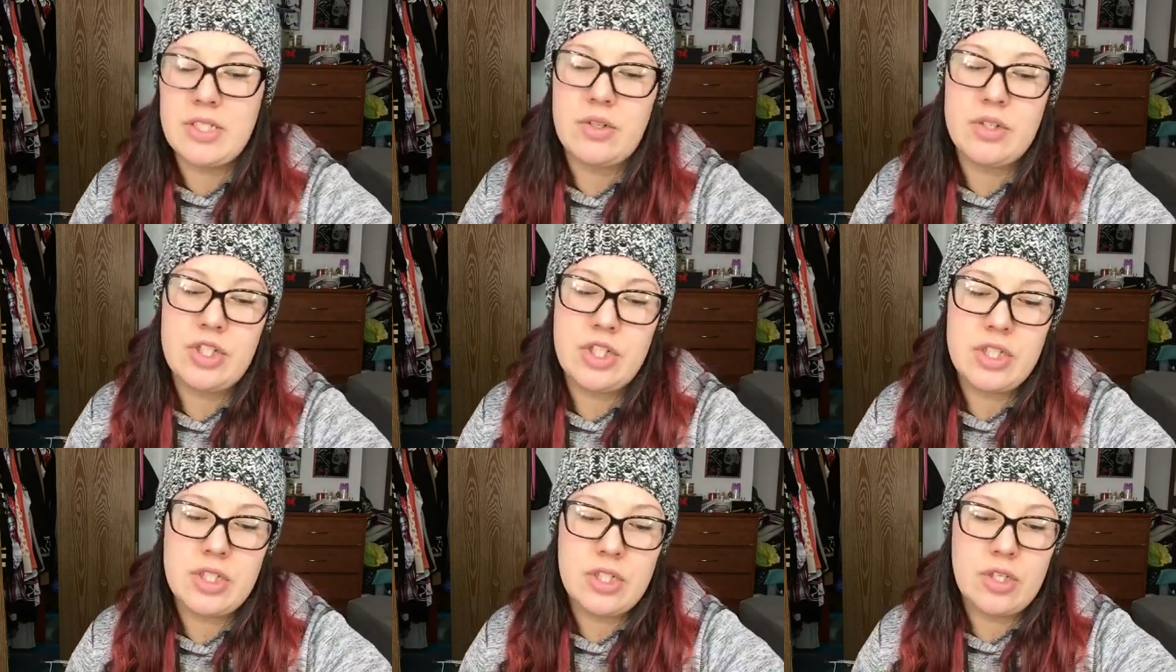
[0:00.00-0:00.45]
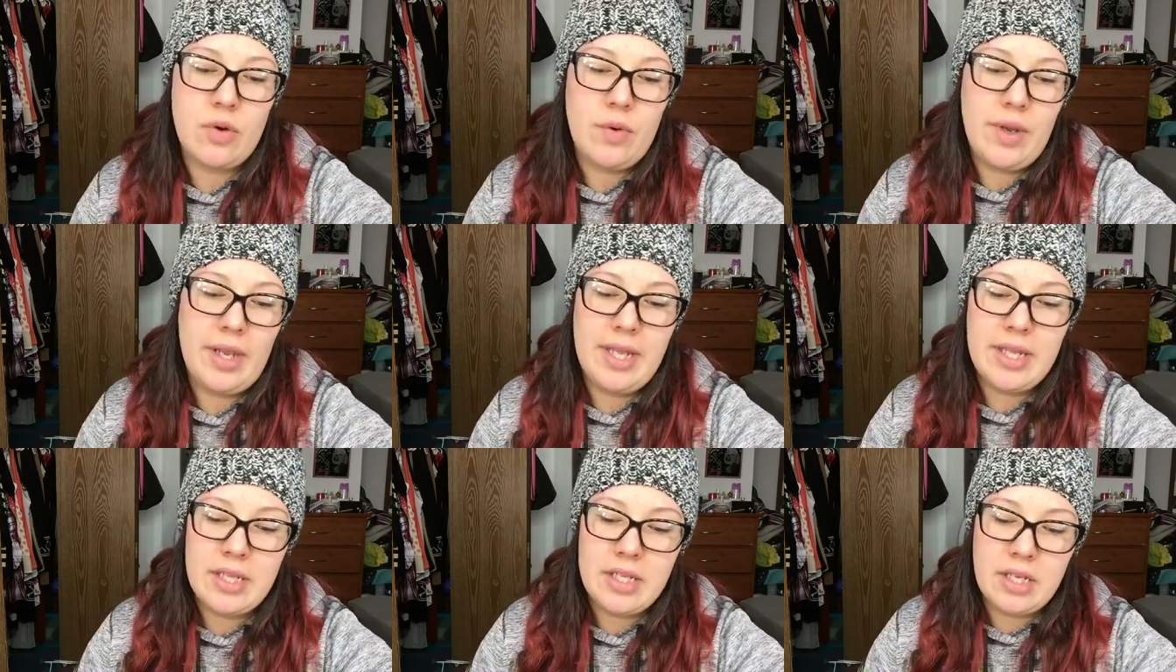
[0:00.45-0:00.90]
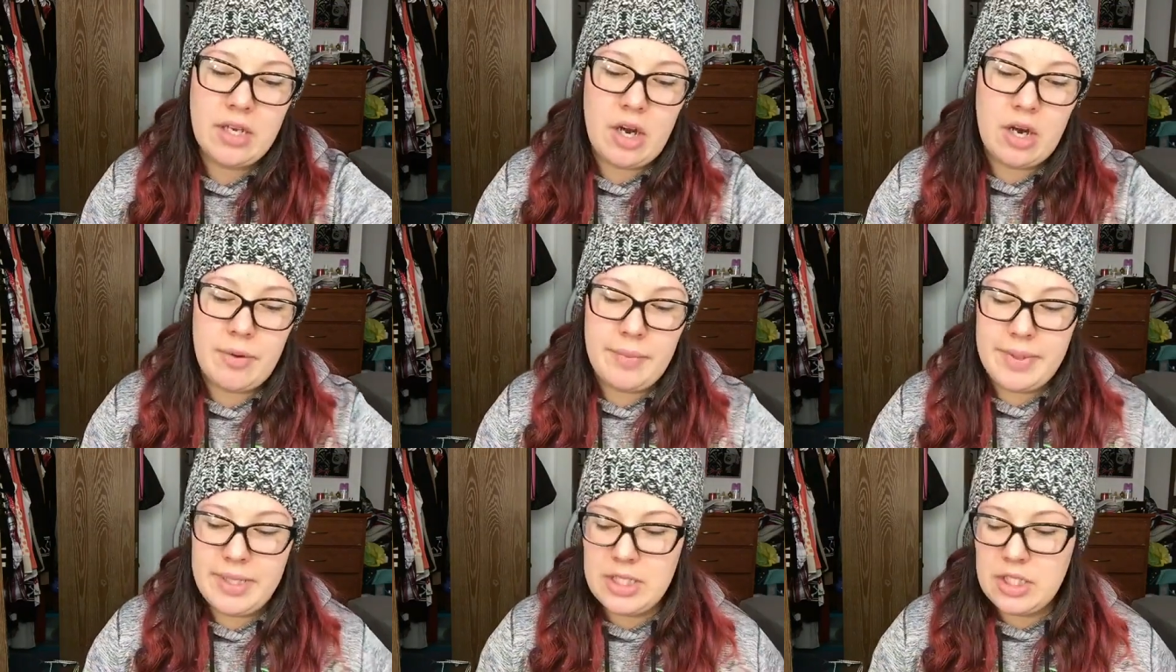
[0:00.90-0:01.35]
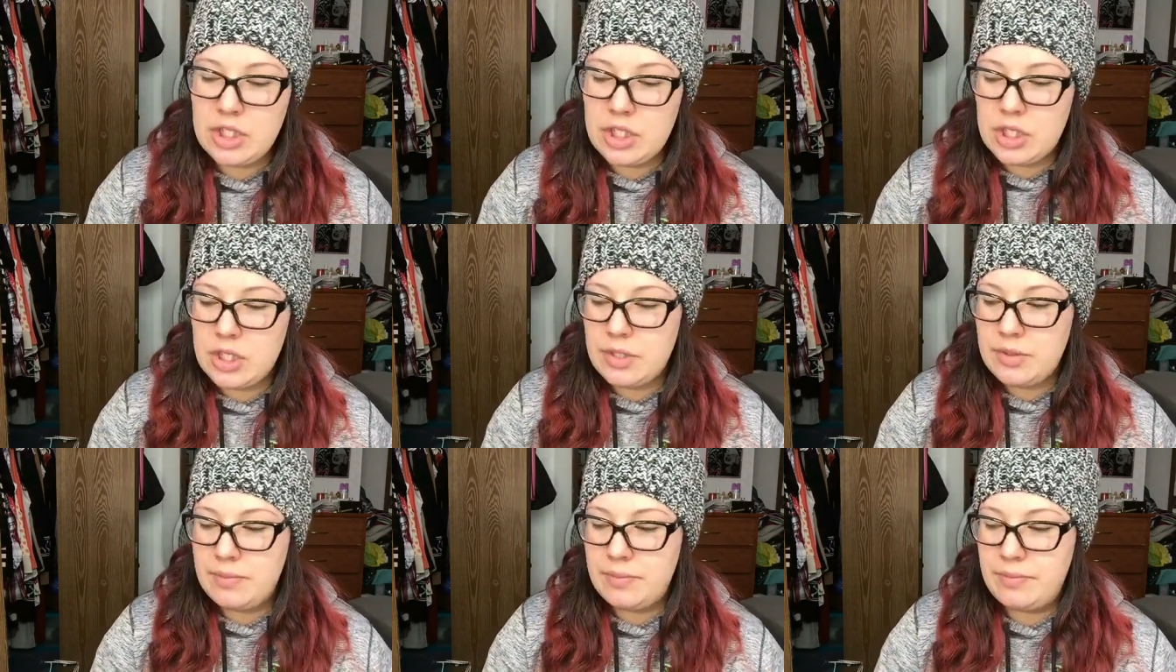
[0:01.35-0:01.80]
So it's just going in the
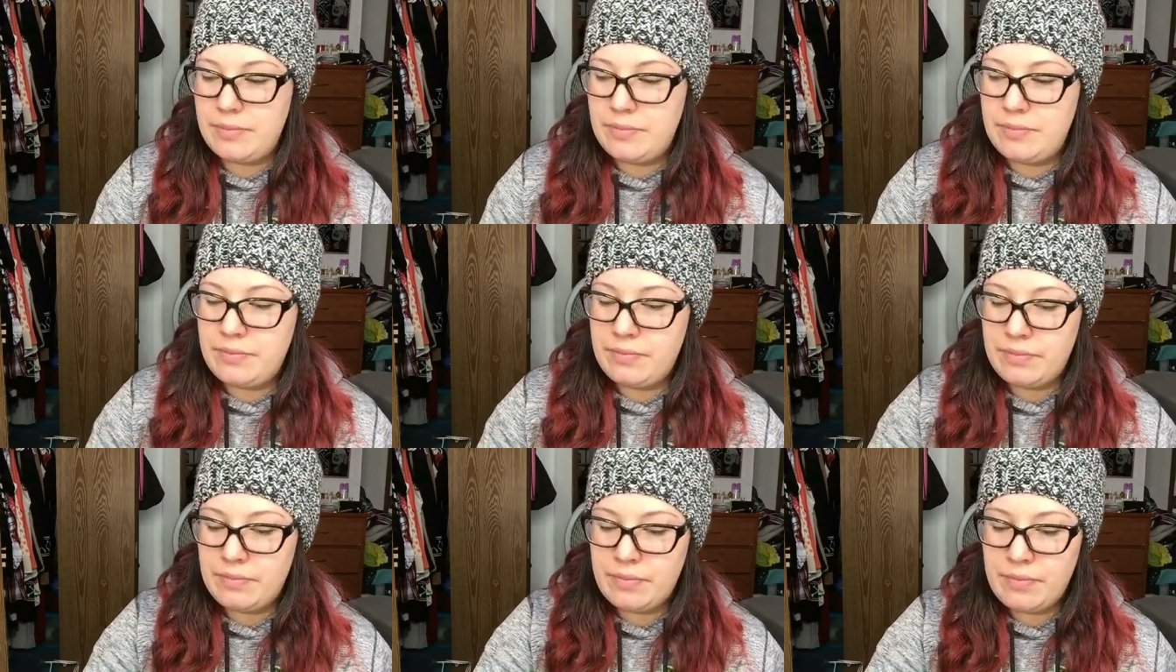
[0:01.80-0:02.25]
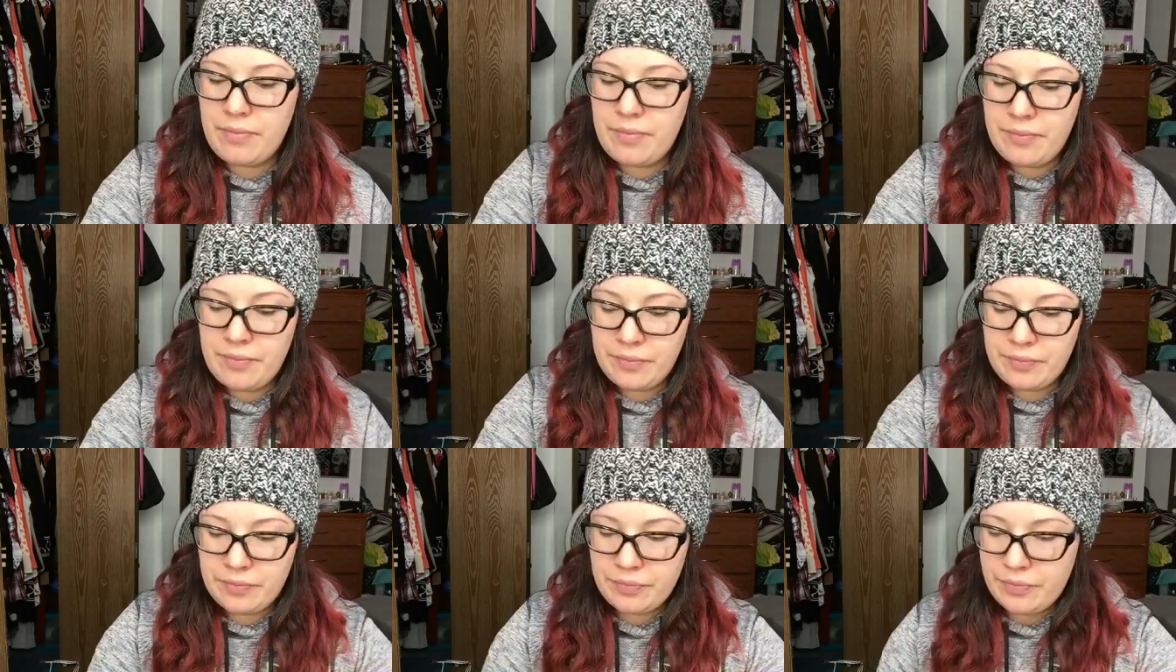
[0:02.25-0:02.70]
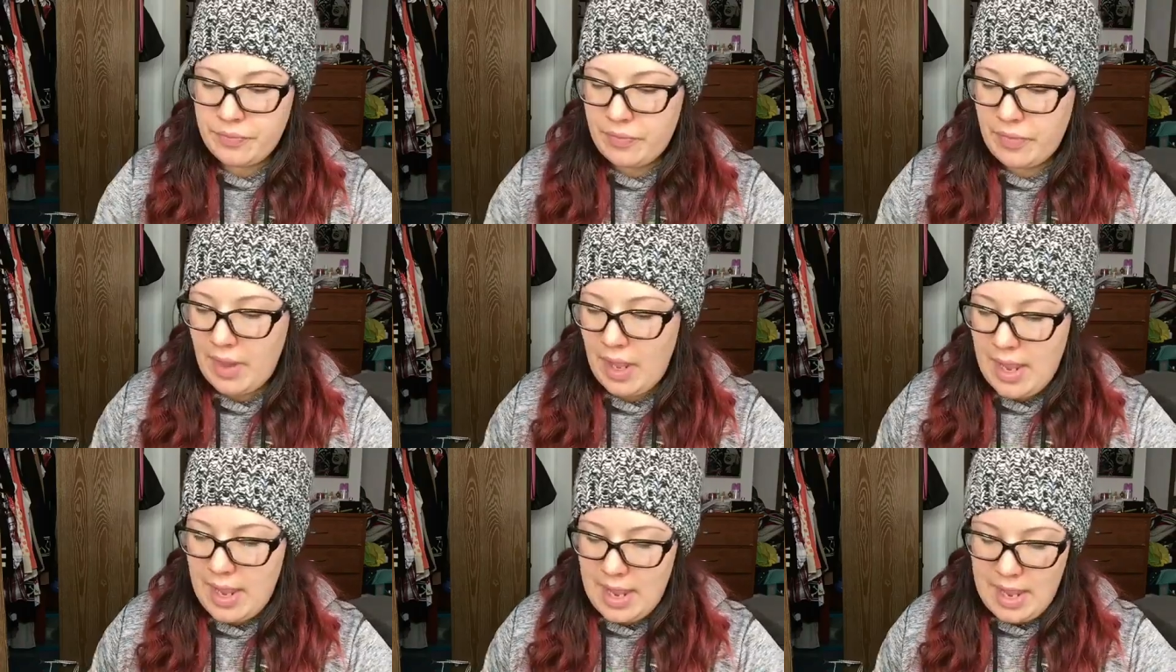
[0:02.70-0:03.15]
garbage. I